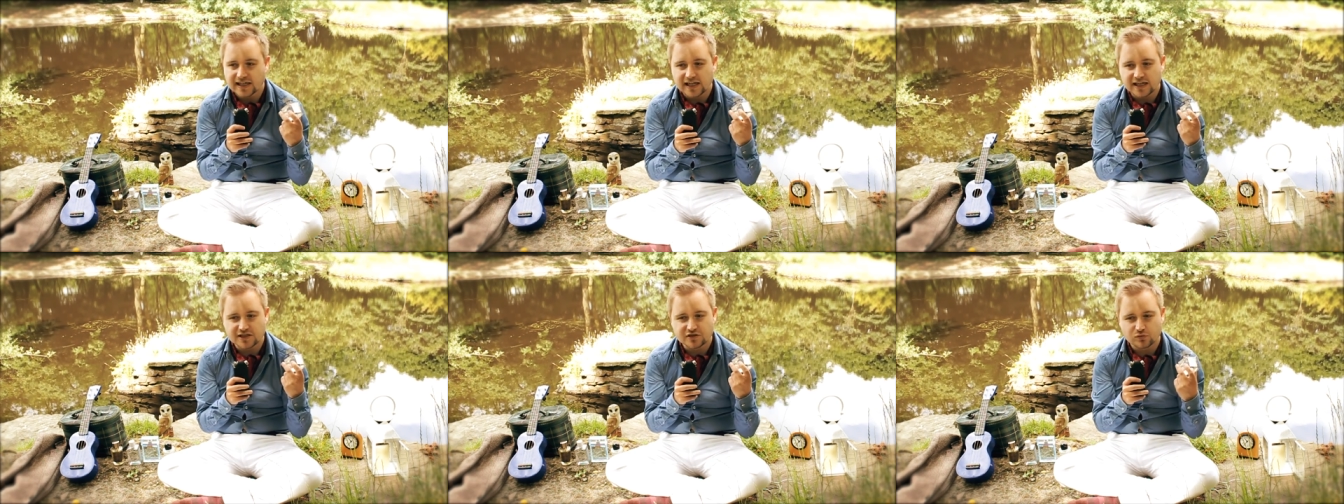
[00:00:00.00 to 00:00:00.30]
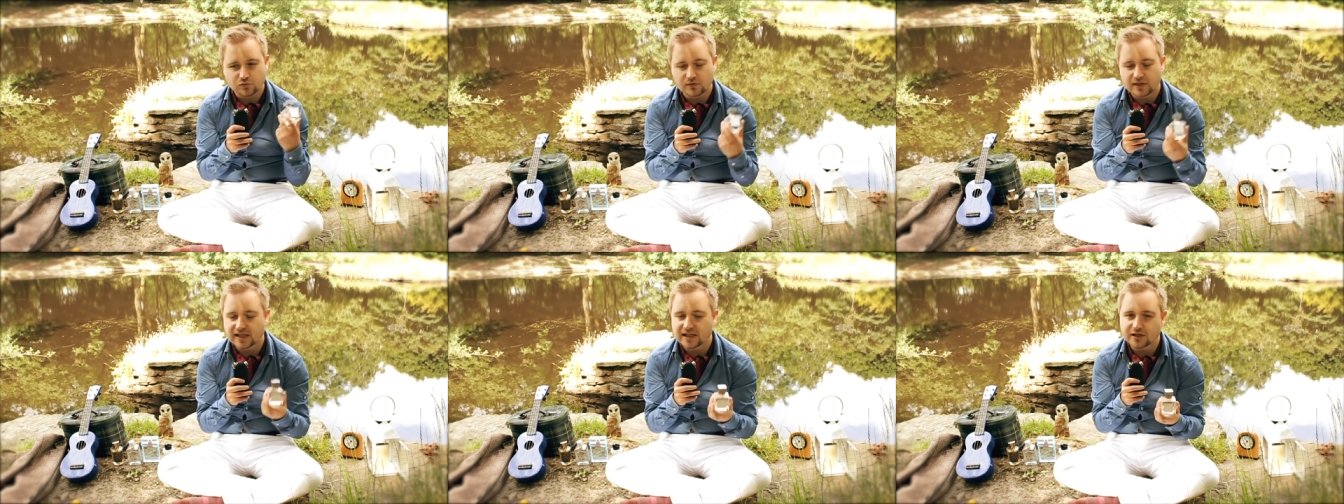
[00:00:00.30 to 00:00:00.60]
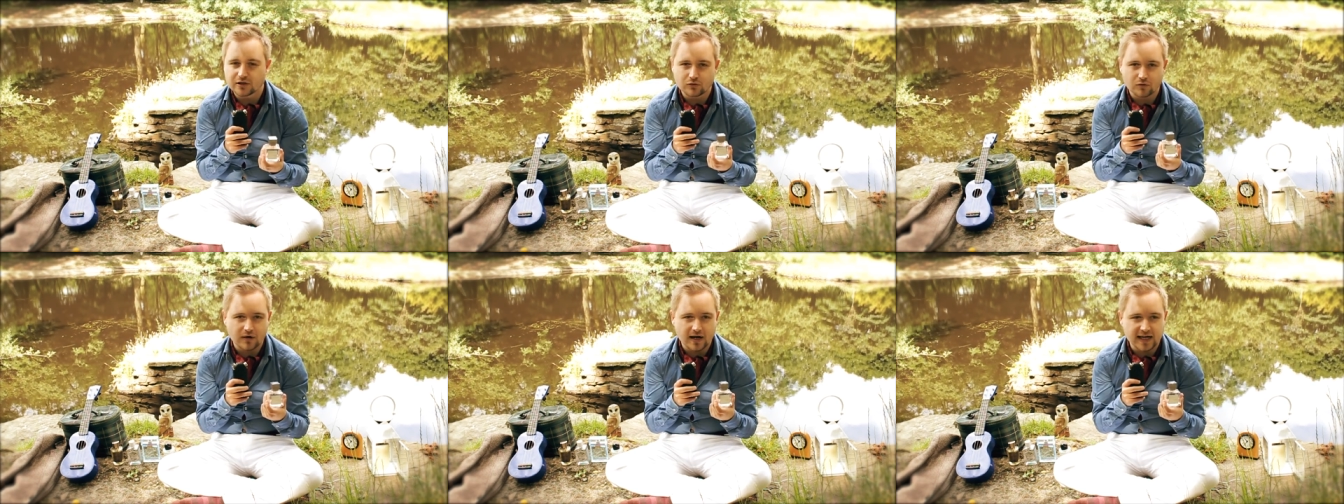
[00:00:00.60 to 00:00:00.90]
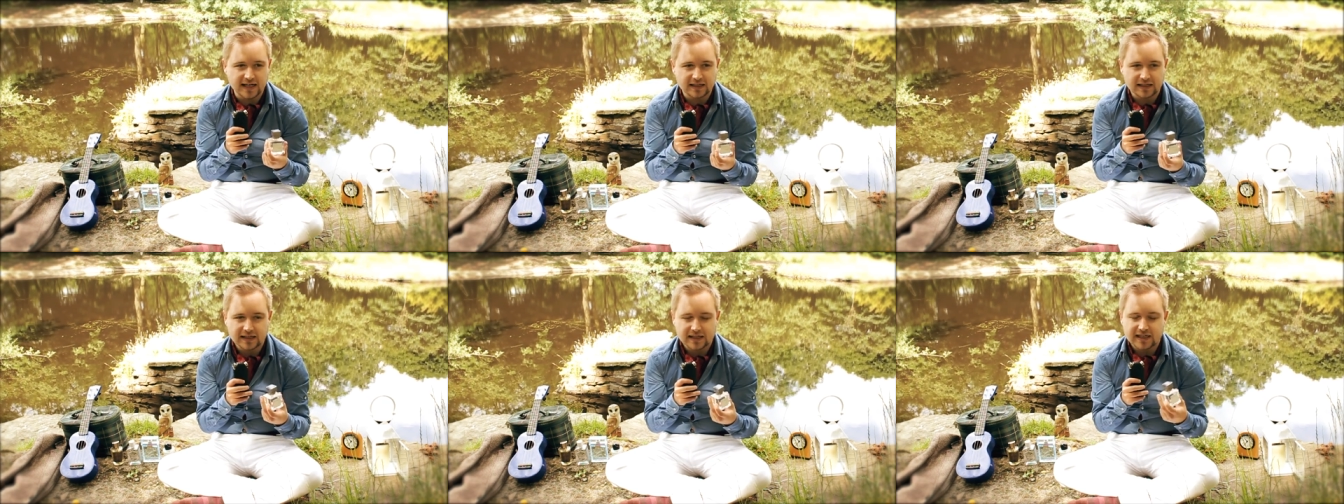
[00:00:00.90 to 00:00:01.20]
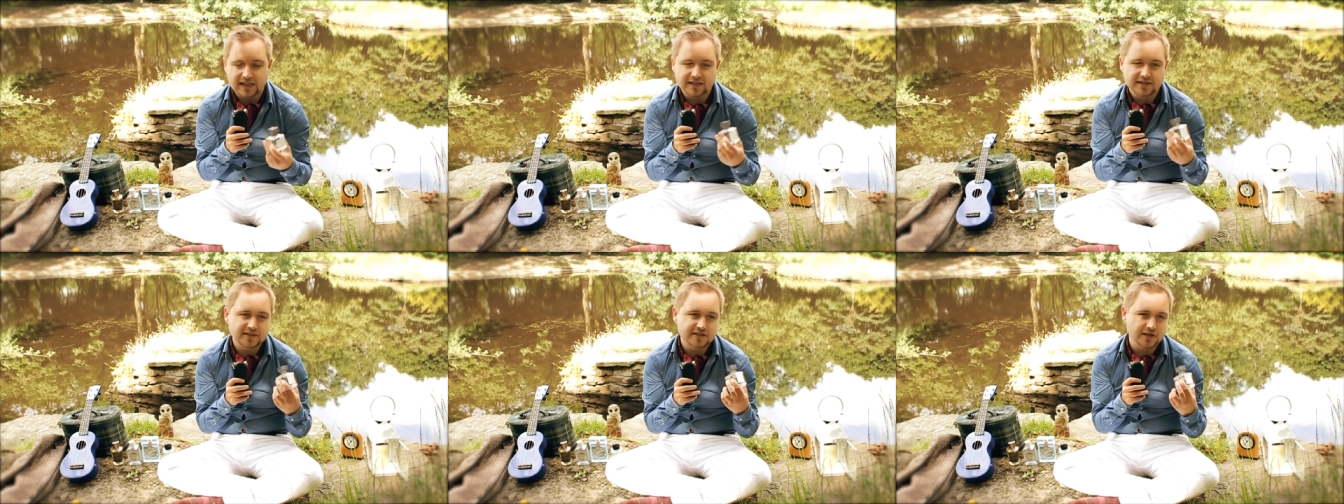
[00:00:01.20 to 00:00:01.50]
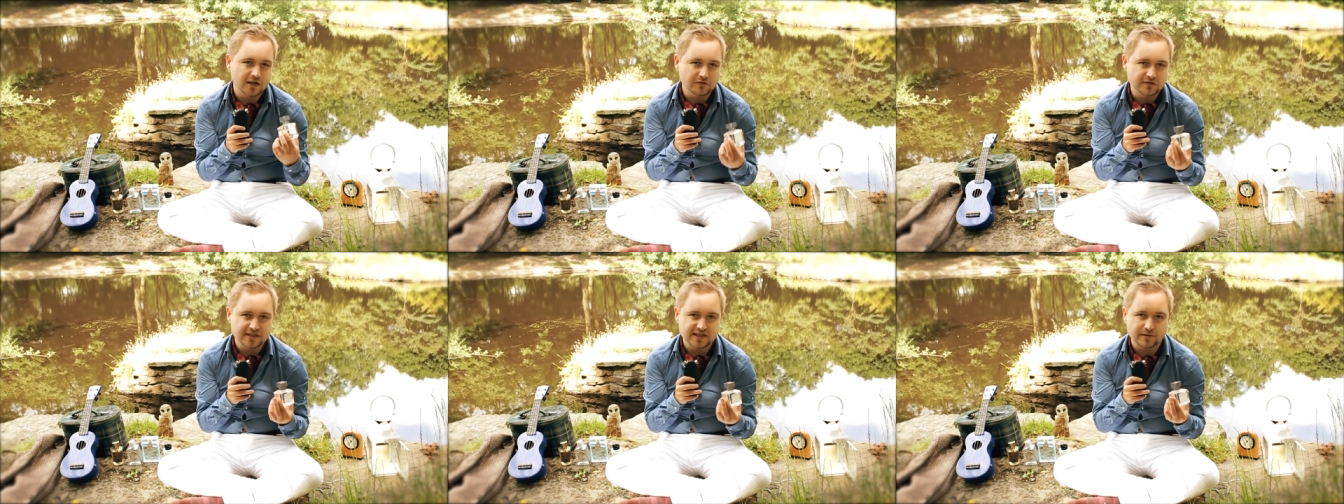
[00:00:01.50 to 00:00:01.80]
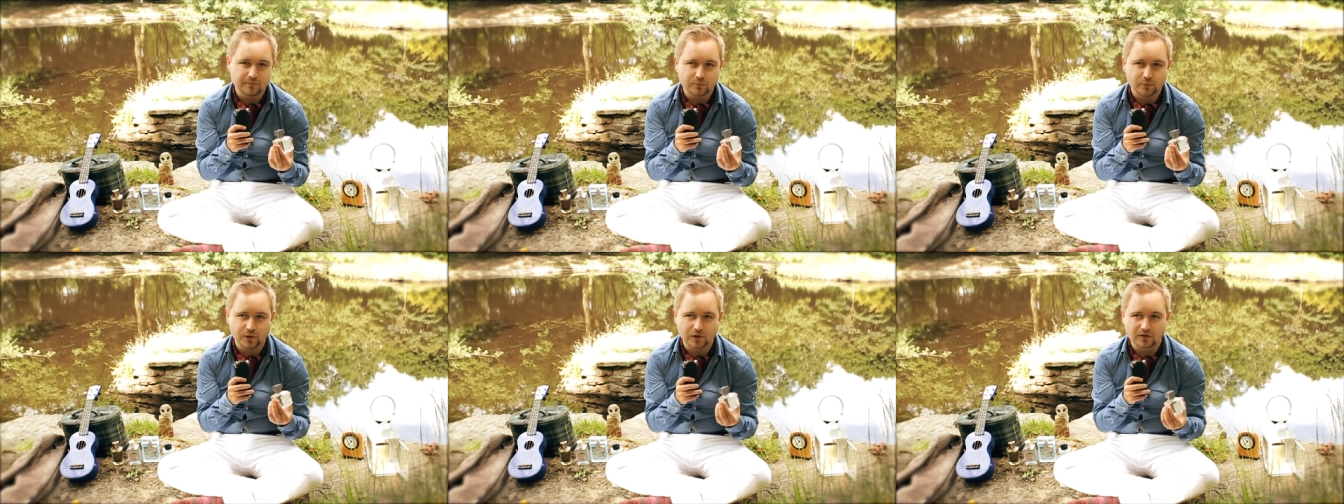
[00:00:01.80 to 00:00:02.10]
It's really great. It's so
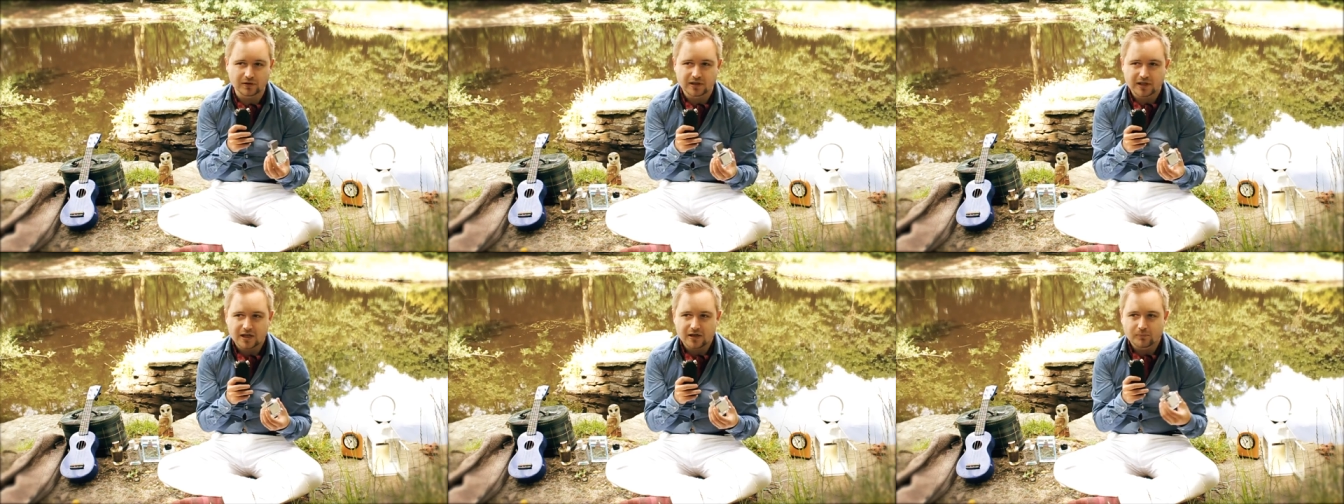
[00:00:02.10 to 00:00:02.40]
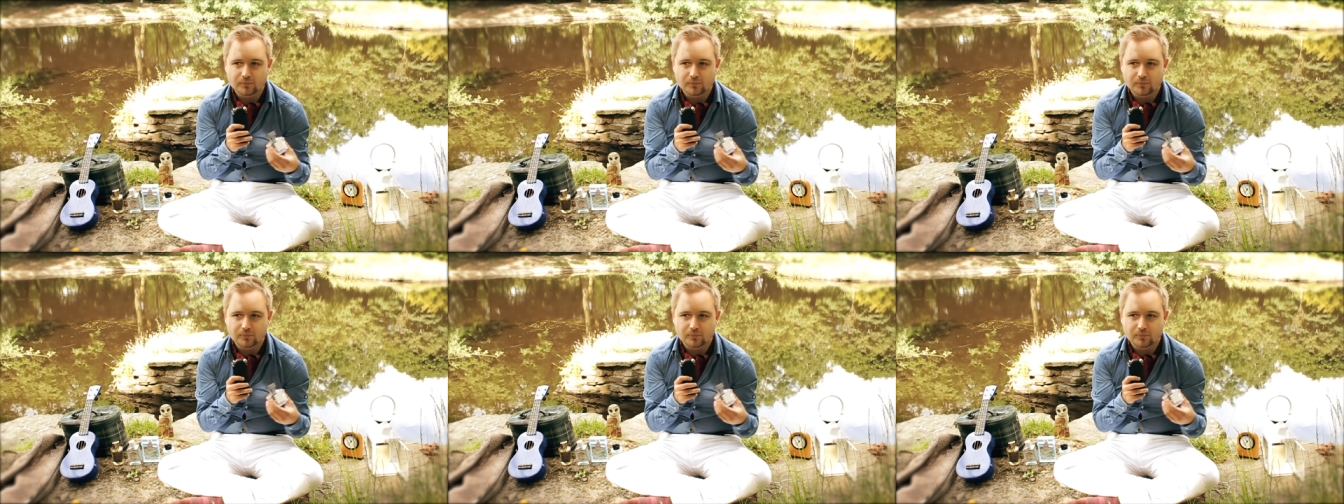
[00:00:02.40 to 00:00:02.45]
simple,